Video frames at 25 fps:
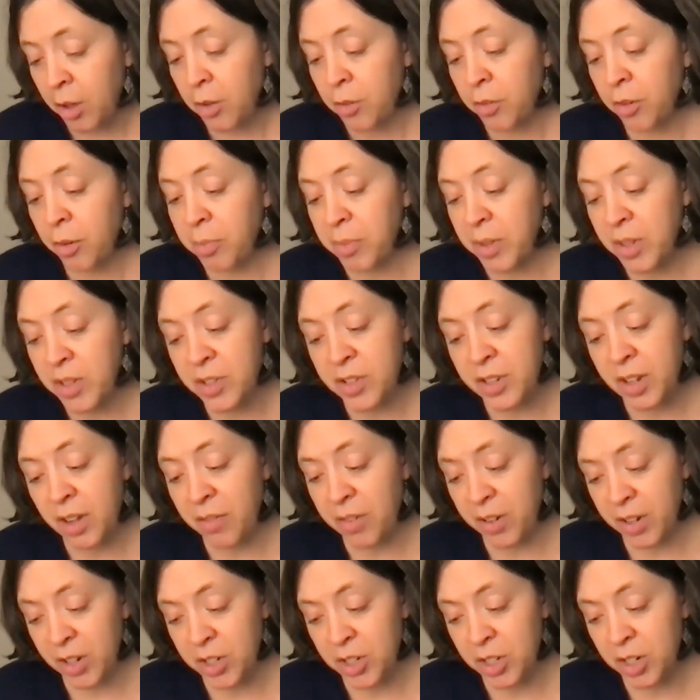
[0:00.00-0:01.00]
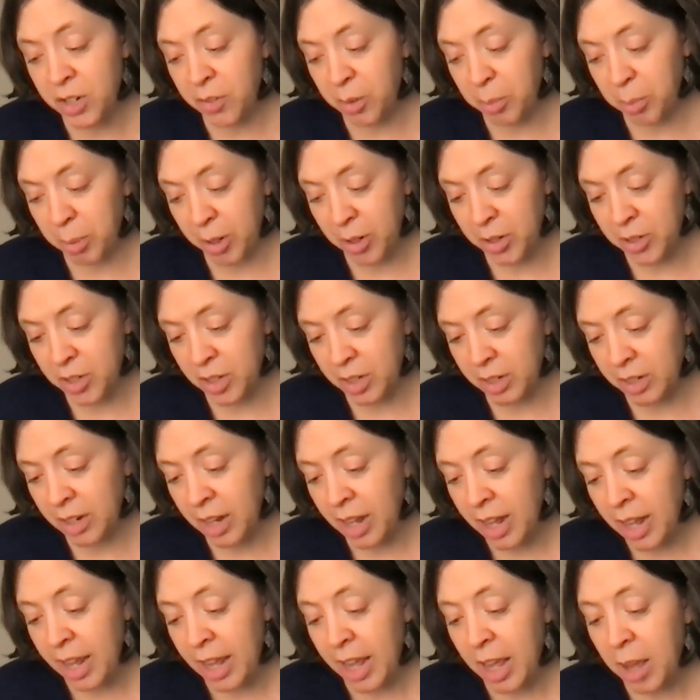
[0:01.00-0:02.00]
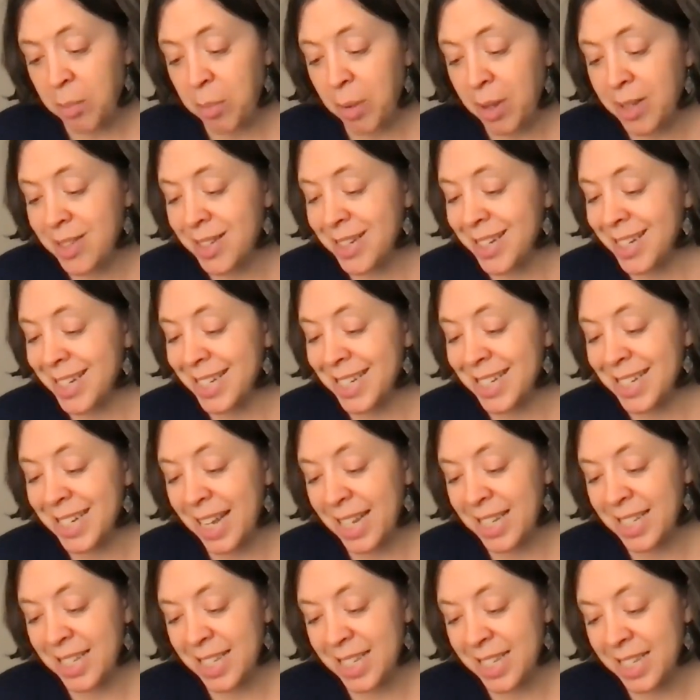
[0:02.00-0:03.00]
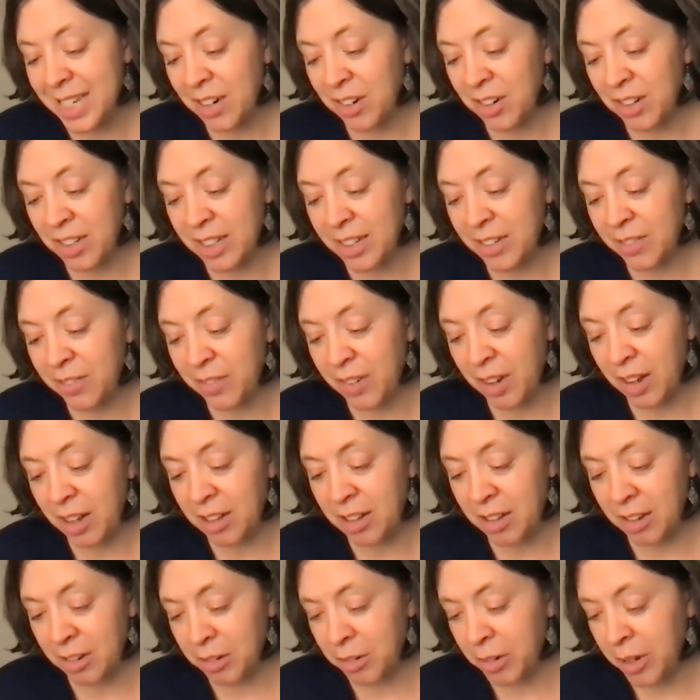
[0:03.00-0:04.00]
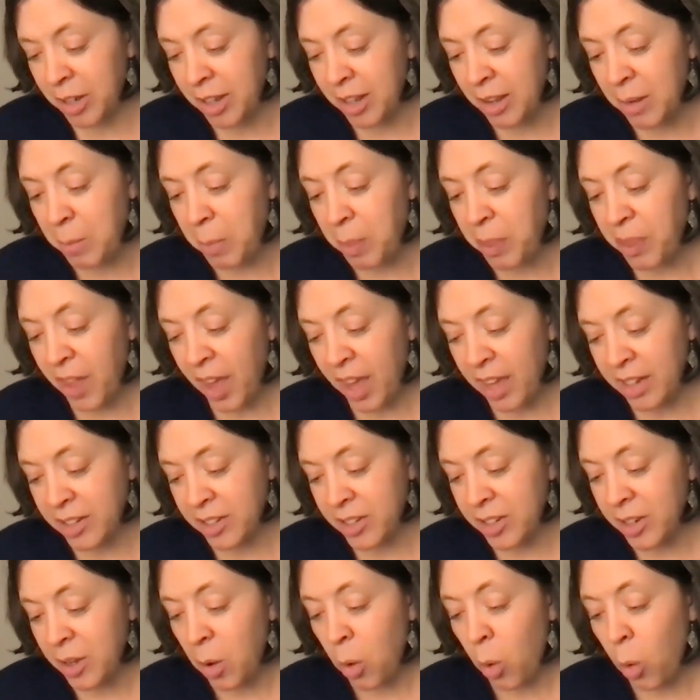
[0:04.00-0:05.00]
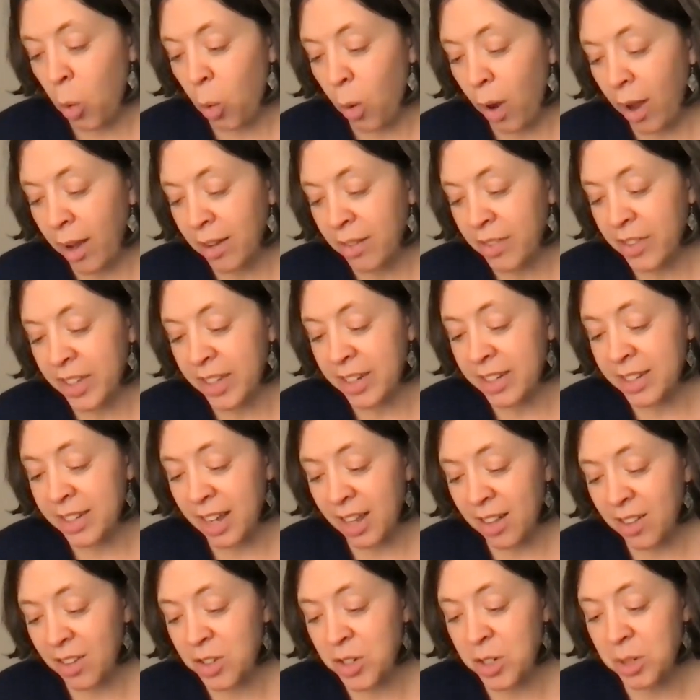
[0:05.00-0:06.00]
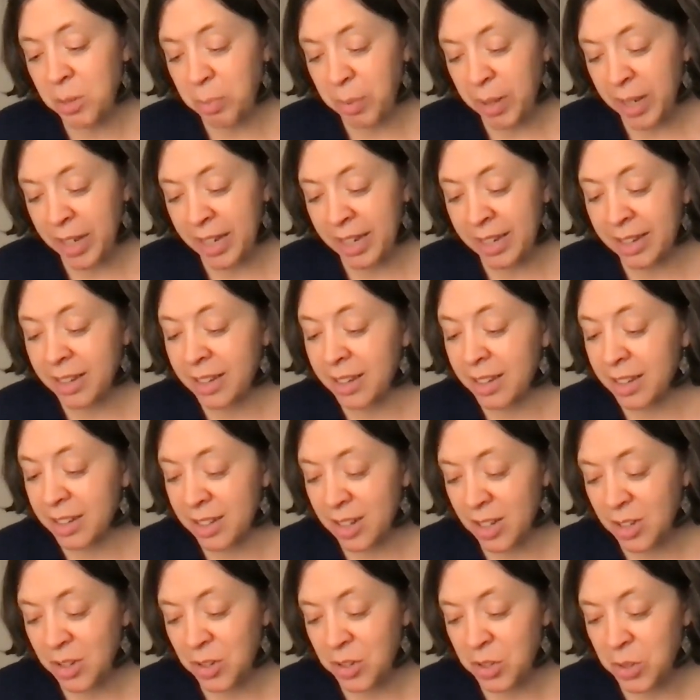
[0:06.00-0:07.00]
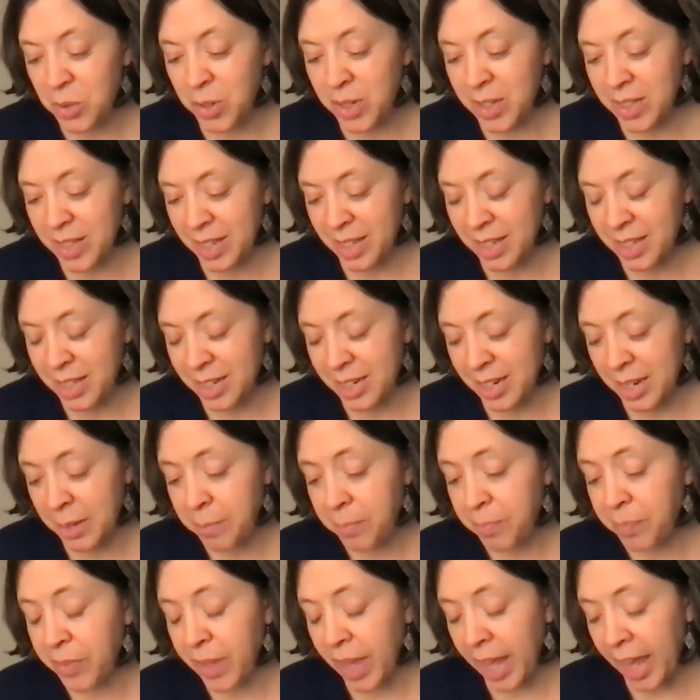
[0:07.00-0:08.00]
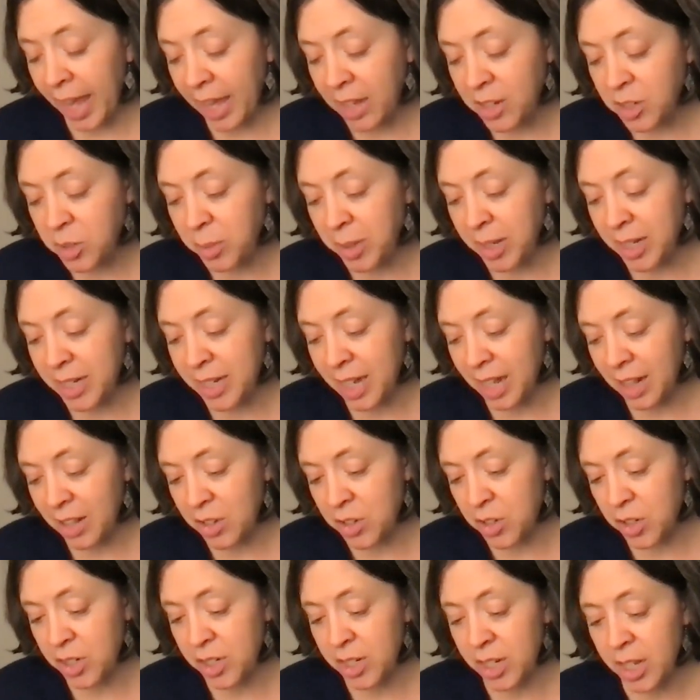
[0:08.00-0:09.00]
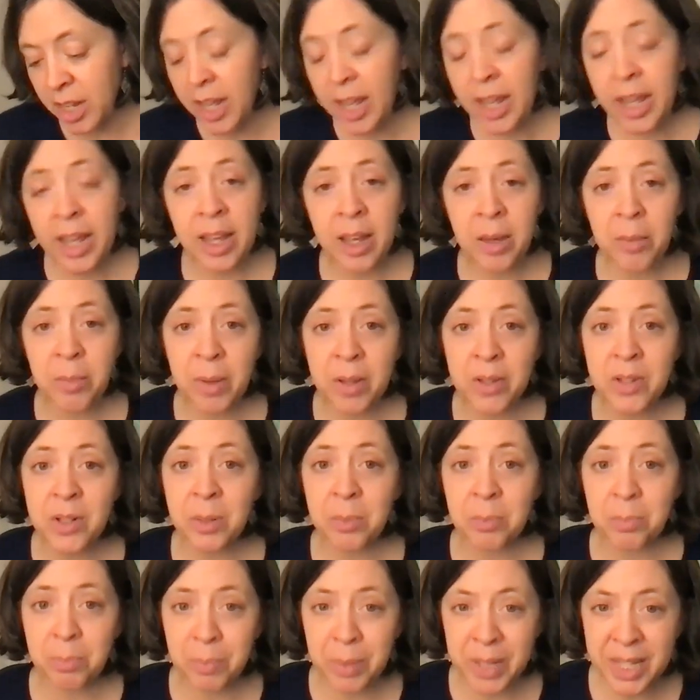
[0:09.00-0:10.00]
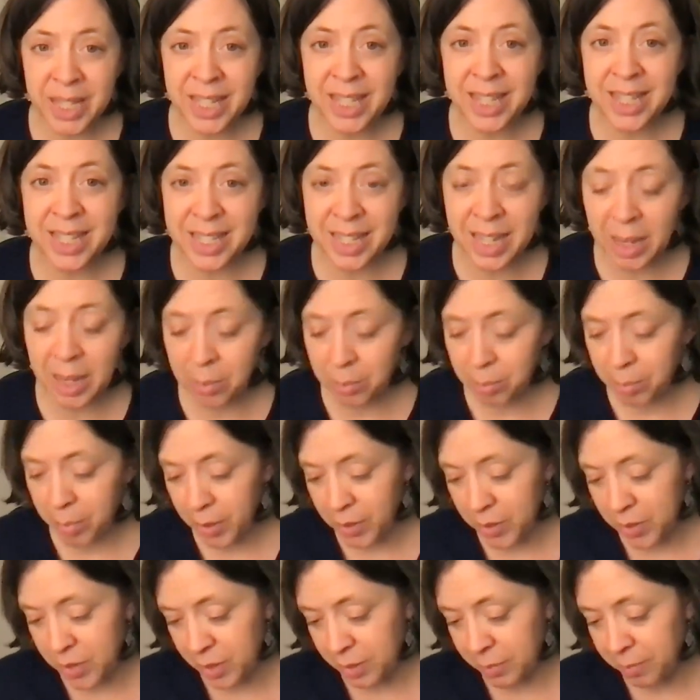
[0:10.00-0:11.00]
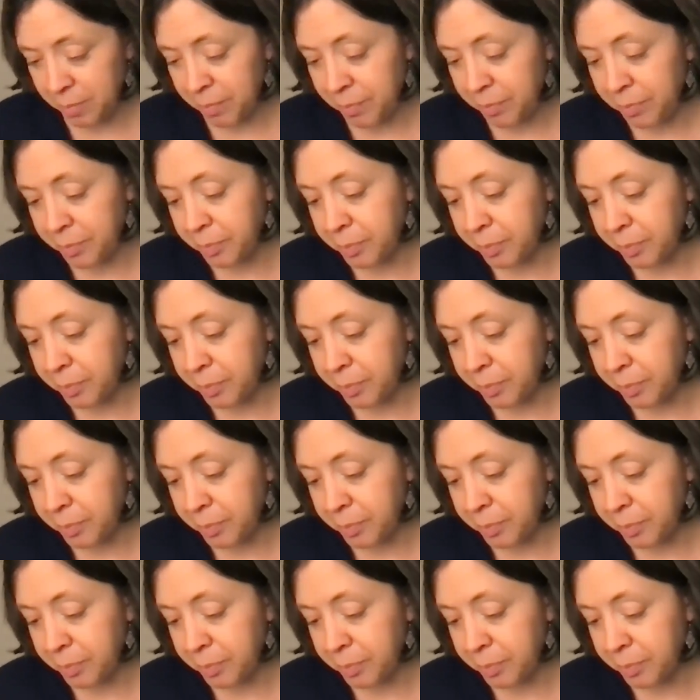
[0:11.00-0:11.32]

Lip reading: From this definition of a person, it must necessarily follow that while the intelligent being continues to exist and to be intelligent, it must be the same person.